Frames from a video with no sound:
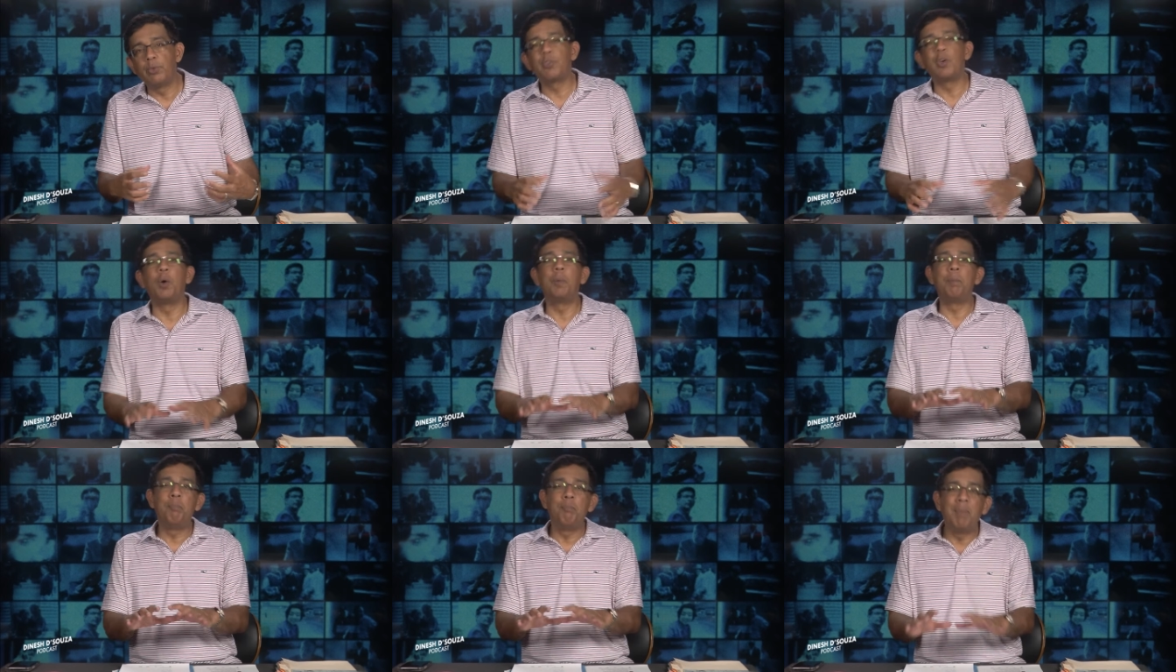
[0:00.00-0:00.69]
So
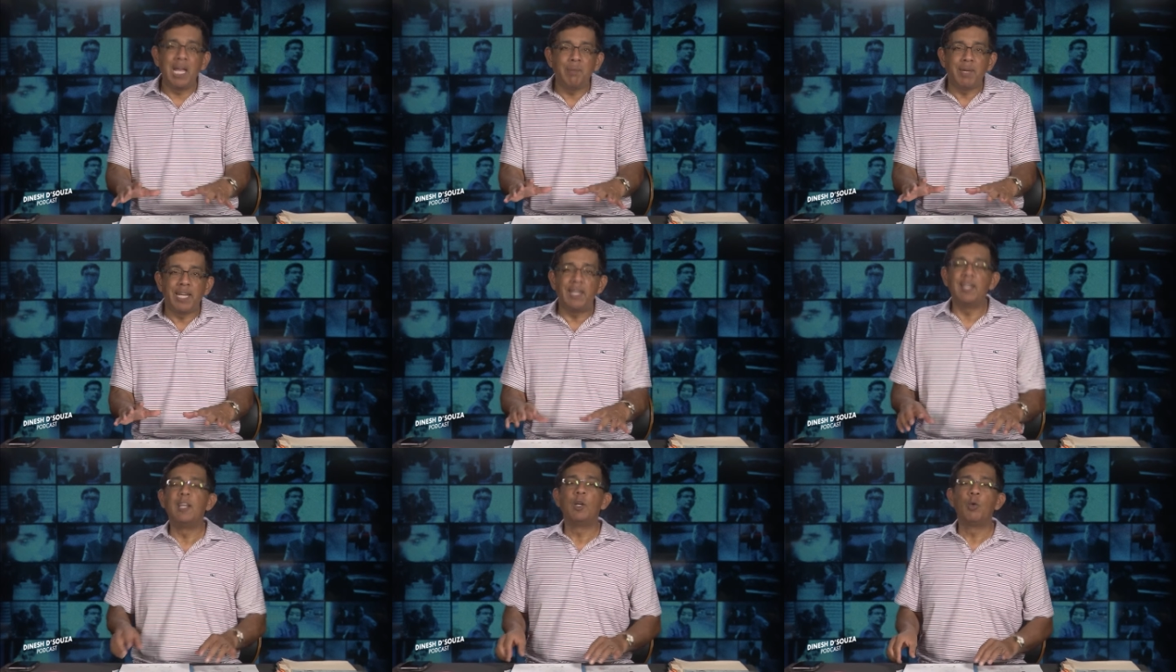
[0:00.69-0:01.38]

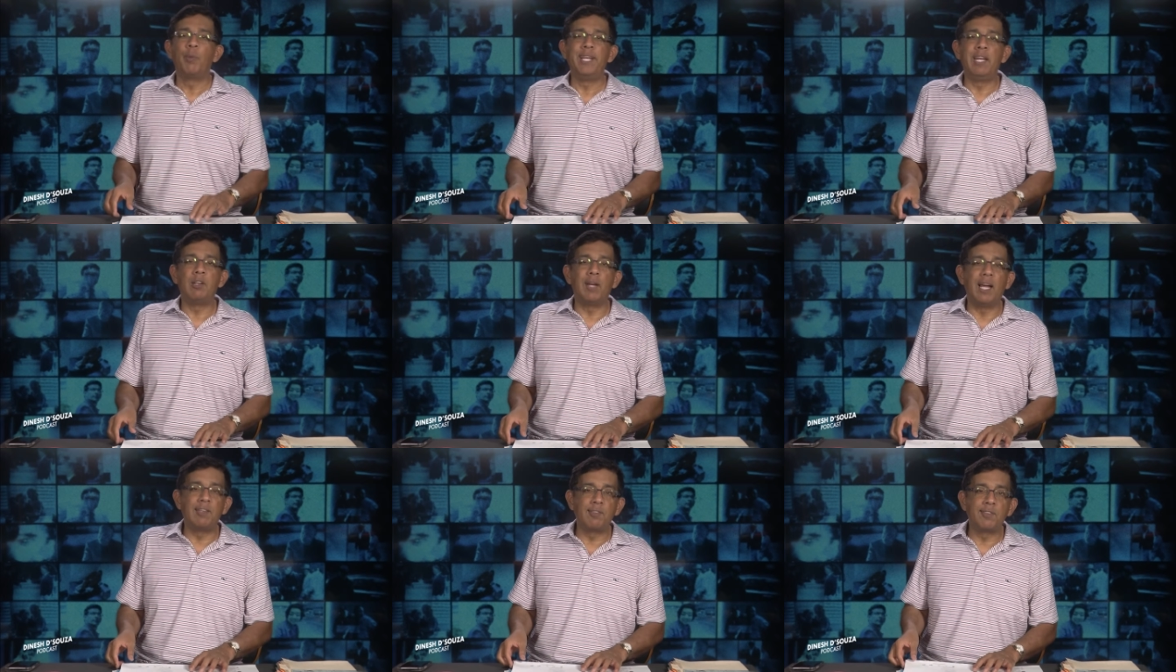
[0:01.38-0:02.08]
maybe we need
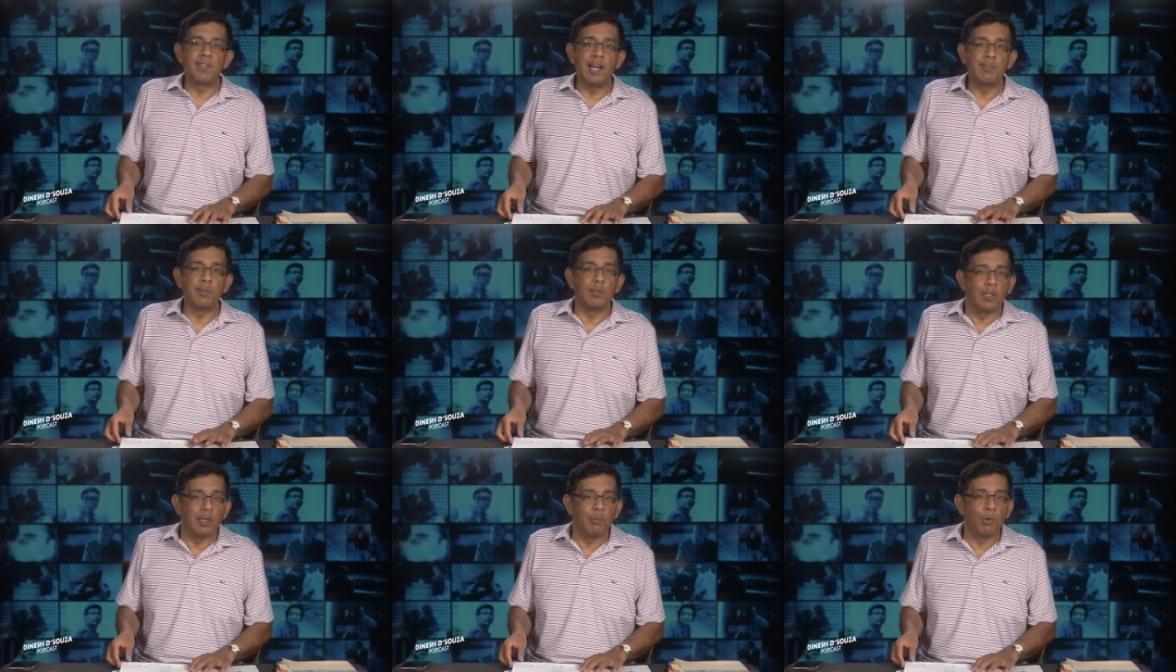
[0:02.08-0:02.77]
to exercise a
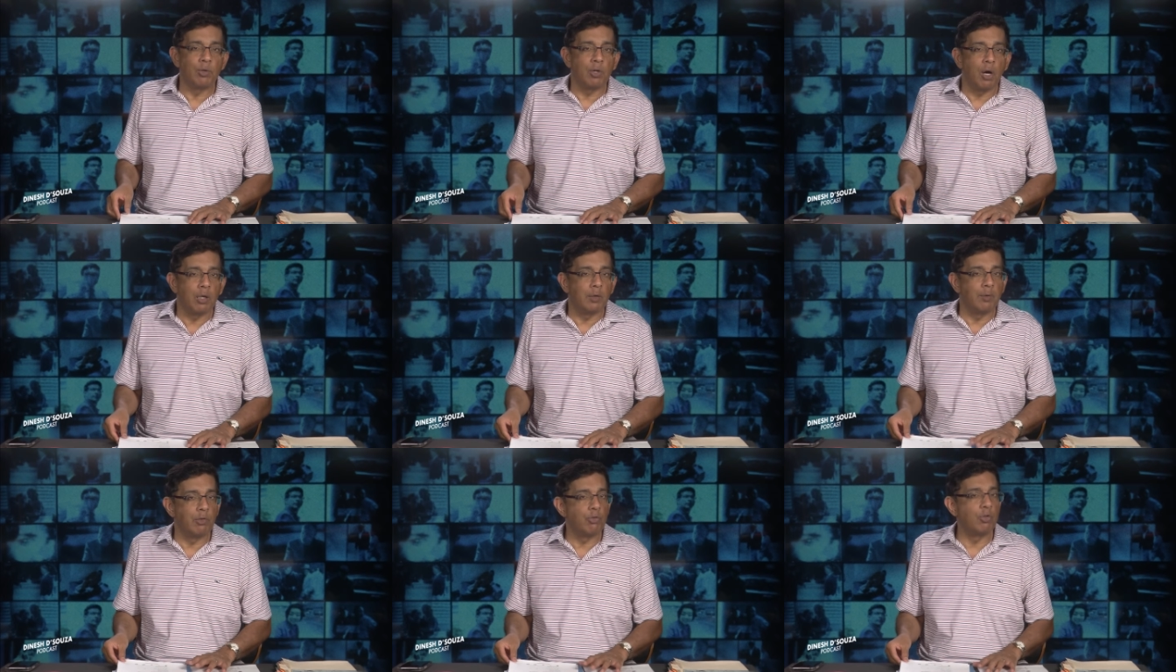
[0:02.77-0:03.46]
little more
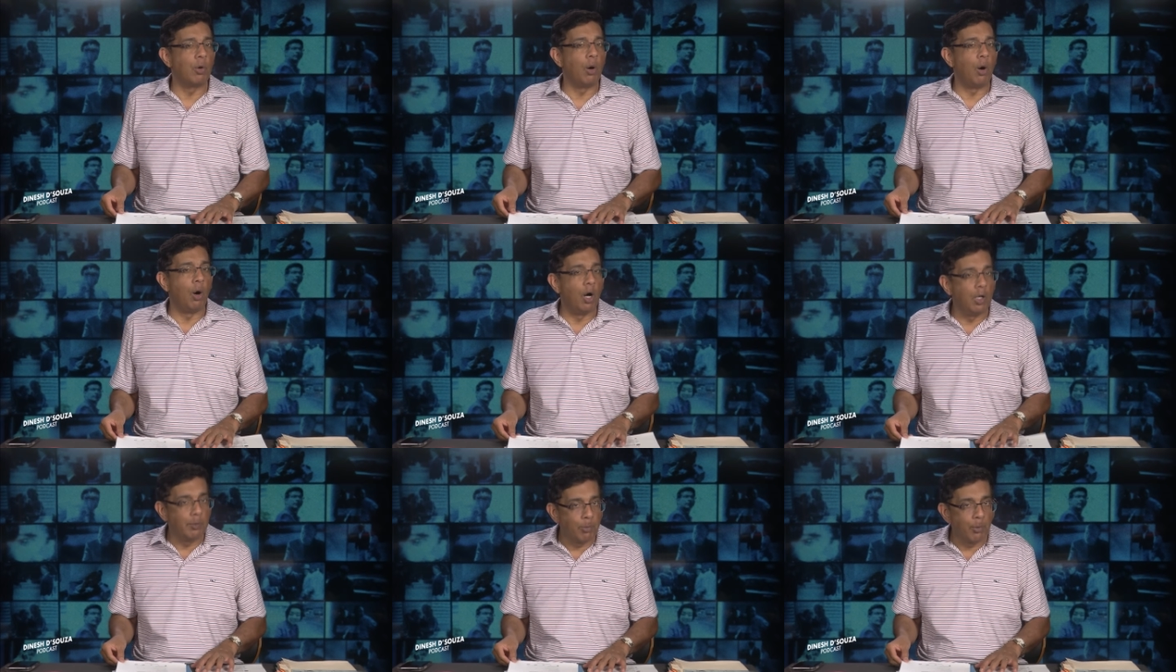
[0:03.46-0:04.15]
tolerance to
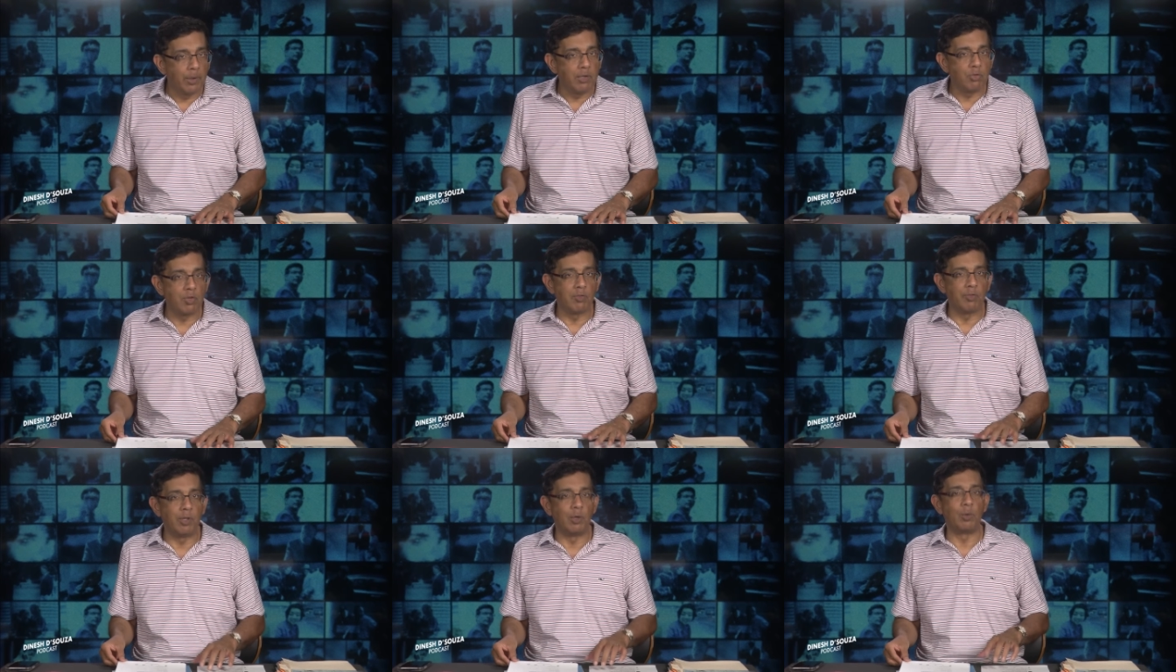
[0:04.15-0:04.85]
all points
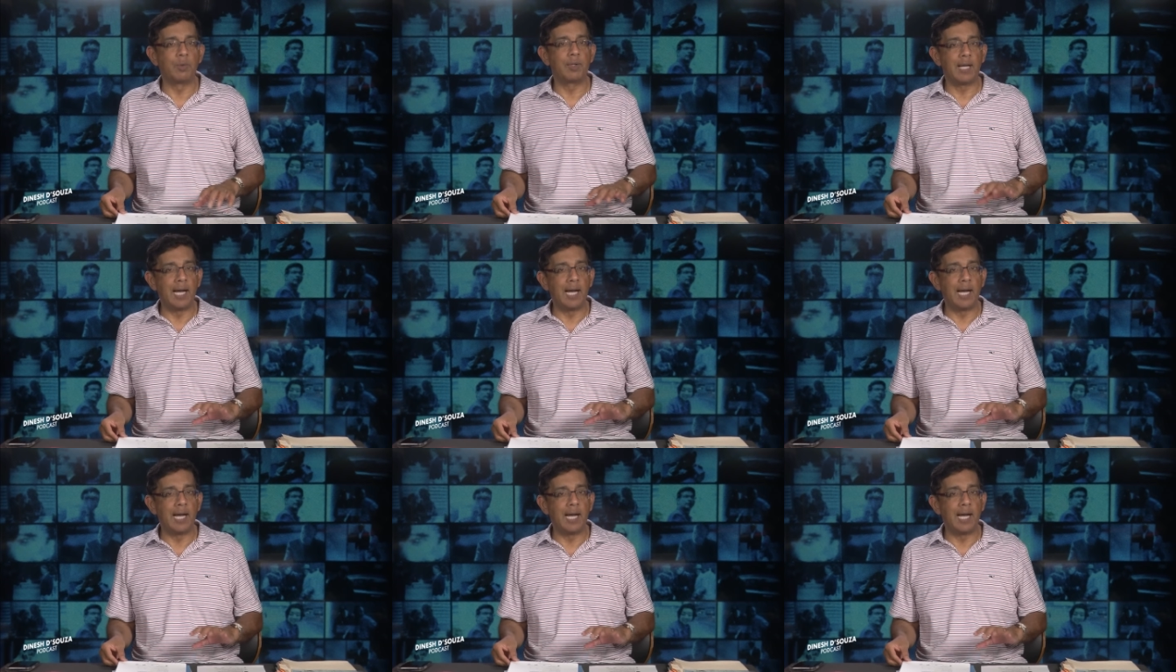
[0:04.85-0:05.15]
of view.